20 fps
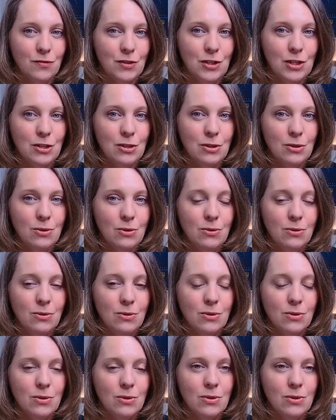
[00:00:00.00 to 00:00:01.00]
you.
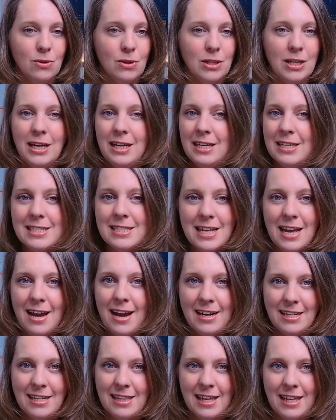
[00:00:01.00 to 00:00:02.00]
Is there
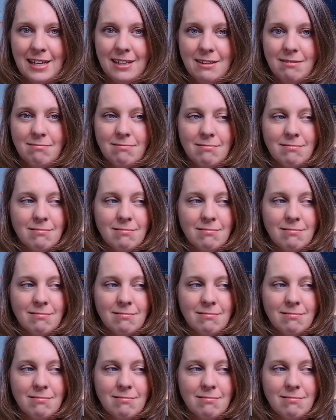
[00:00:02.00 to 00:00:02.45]
anything?